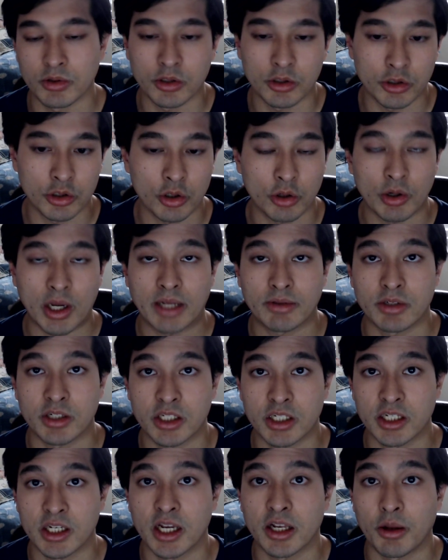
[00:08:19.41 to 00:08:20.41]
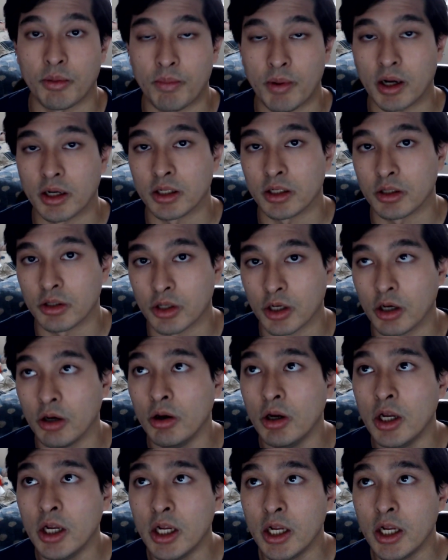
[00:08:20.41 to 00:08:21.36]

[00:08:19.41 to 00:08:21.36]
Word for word: You don't have to see anybody," you know?